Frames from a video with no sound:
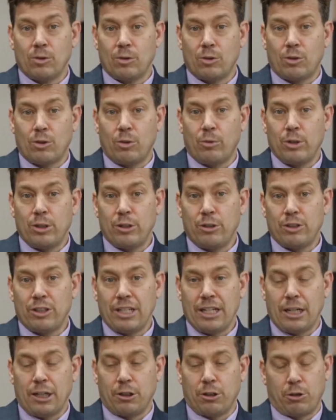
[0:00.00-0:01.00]
So when you
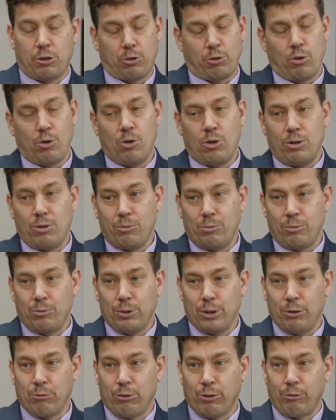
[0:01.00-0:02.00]
say control,
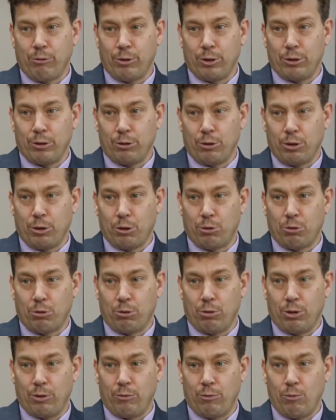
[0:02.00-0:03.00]
what are you referring to?
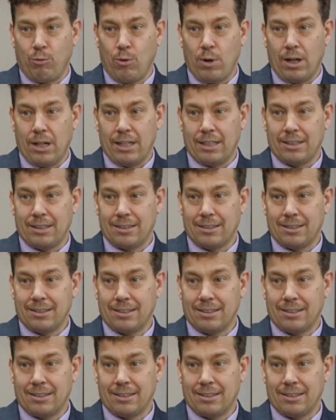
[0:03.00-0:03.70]
Control of what?